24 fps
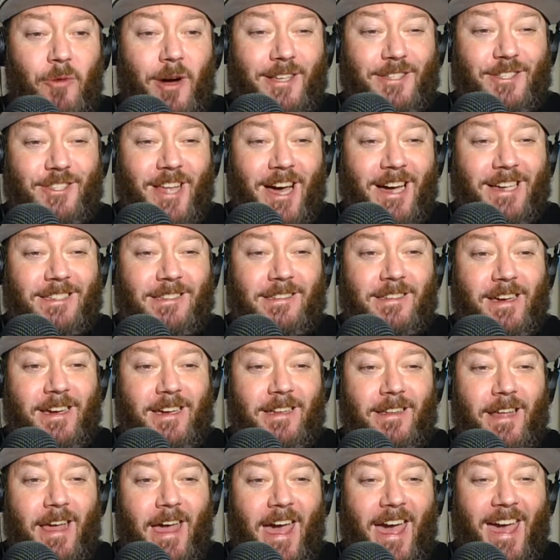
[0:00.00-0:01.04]
watched last
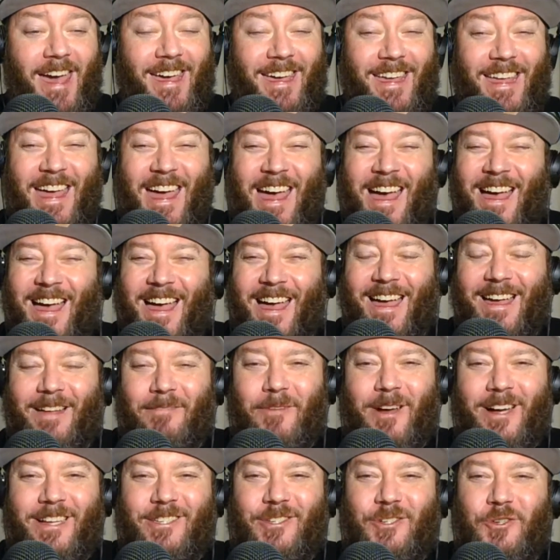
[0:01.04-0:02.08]
night. I'm
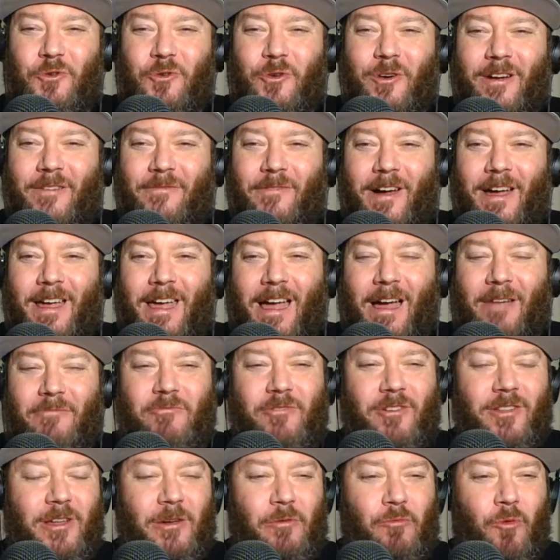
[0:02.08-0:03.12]
not sure if I
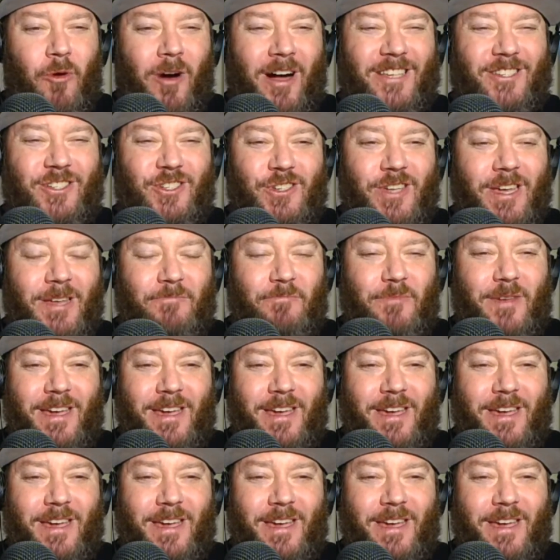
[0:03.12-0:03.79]
really watched it,